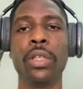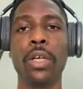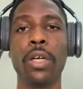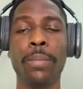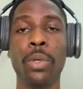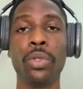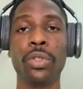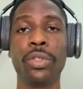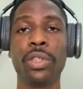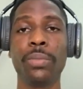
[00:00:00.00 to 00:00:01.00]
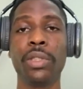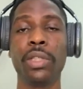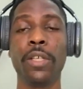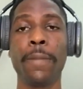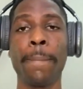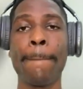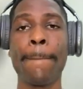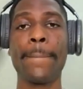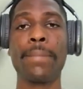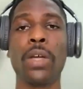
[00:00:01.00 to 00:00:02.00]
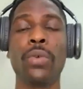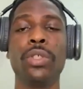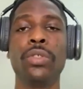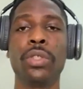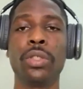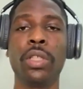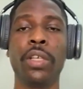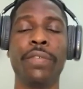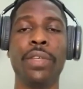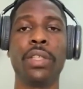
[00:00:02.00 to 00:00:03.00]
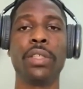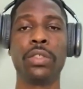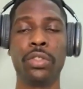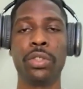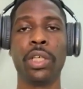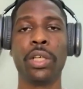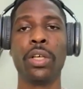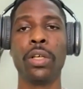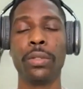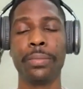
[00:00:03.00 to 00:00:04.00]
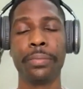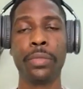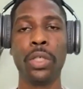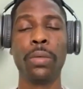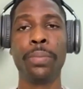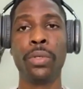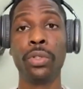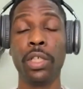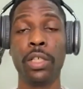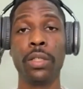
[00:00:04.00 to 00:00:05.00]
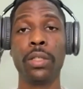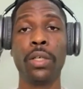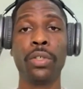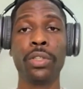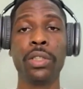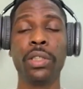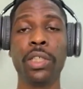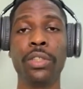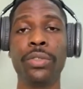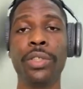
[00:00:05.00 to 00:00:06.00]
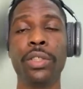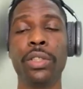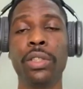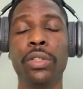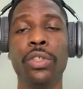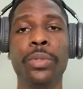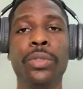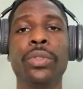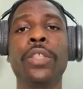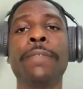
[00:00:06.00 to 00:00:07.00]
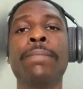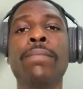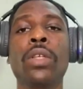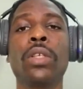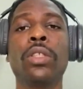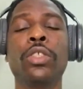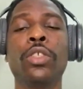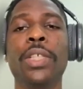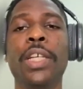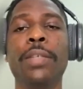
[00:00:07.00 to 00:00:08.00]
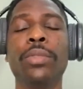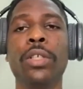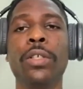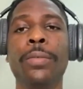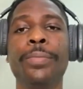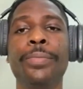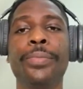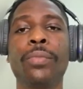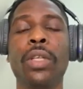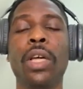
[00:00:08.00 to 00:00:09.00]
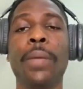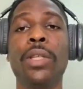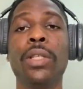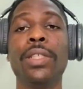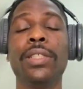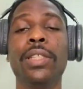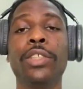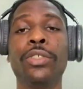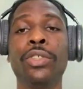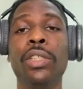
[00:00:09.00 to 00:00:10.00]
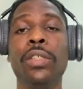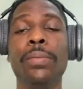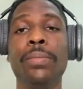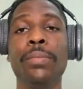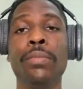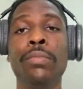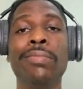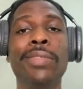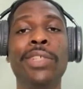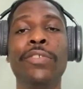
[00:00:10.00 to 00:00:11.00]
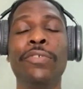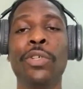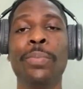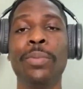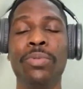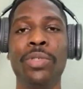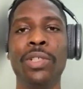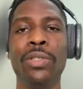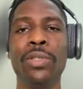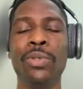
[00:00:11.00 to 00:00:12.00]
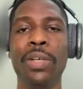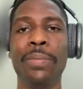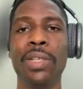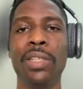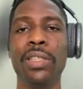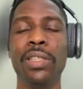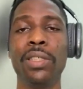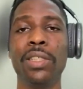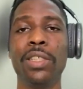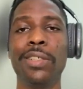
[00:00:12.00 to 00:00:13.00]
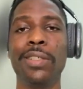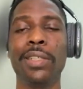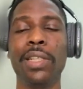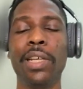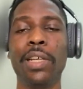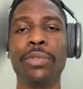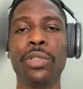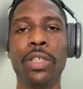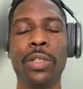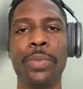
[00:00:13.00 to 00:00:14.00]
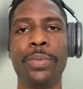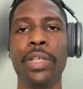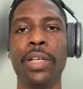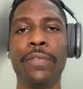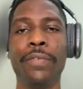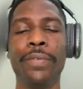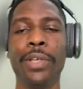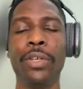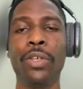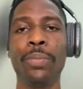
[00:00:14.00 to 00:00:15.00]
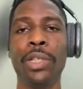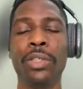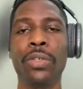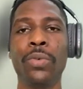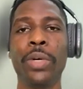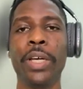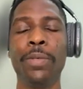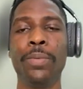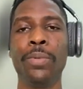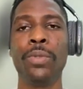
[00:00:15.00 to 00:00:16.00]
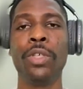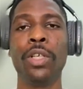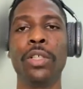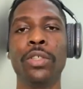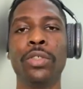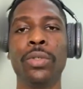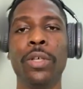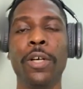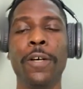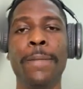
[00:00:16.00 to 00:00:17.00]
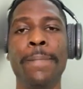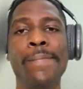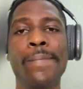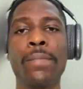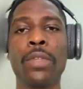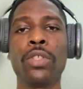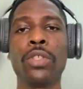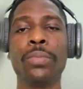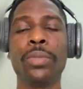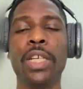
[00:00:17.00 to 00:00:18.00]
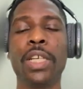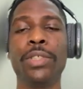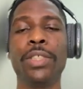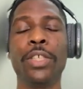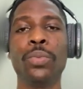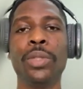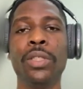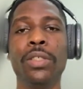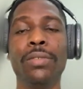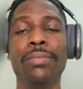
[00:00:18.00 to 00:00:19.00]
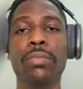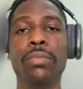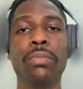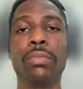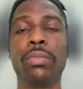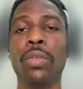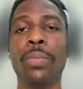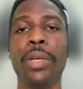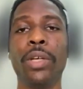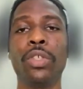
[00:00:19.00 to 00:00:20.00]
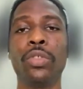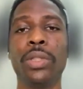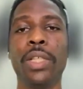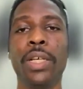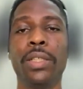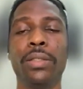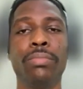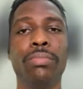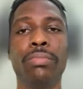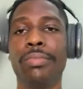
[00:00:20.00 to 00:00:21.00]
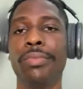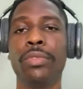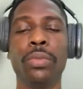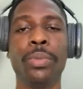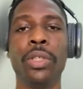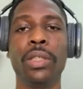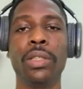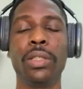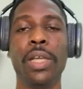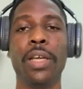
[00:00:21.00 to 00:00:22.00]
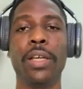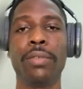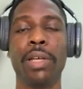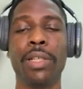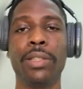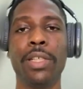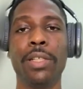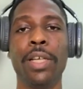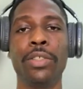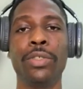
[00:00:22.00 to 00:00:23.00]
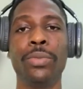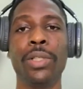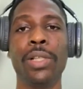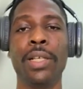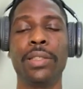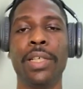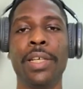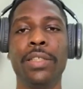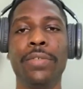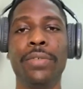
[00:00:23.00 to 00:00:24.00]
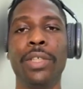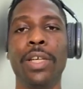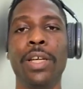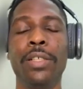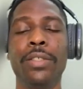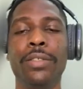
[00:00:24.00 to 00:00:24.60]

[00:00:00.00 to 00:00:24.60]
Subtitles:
pulse oximeter that we use on our fingers to check our pulse and oxygen saturation in the hospitals, sometimes, it's naturally made for people with lower melanin. That's like, I'm talking about people that are very complexion, white people. So sometimes there could be some errors with that. To be honest, like I said, it has to do with like scientific and